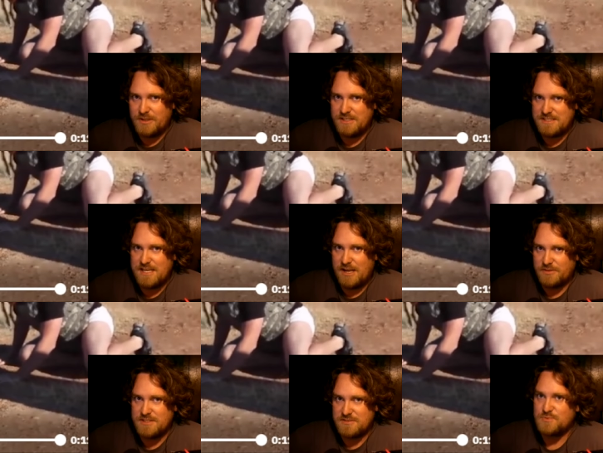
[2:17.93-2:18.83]
We're gonna see how
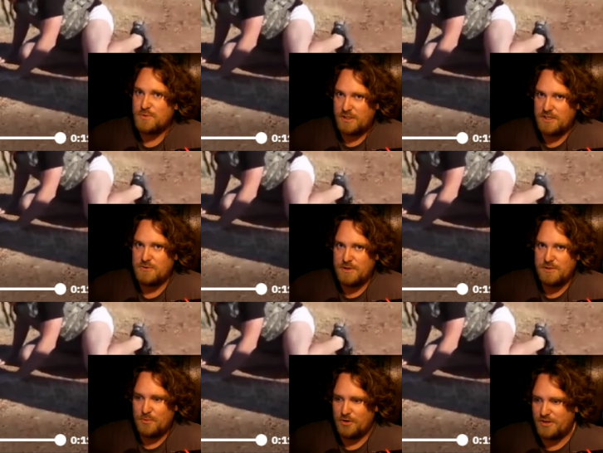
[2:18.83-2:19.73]
this is really going
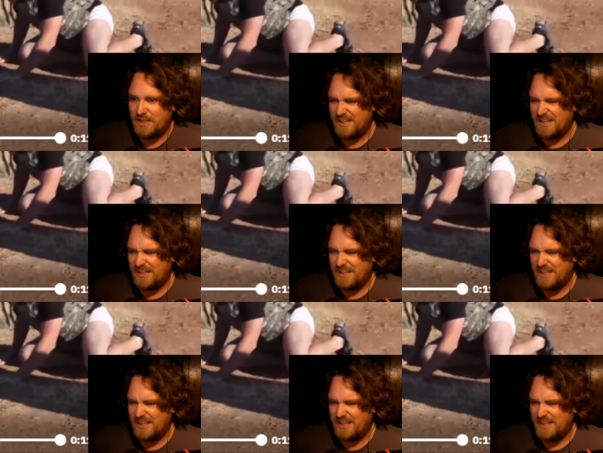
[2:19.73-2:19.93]
to work."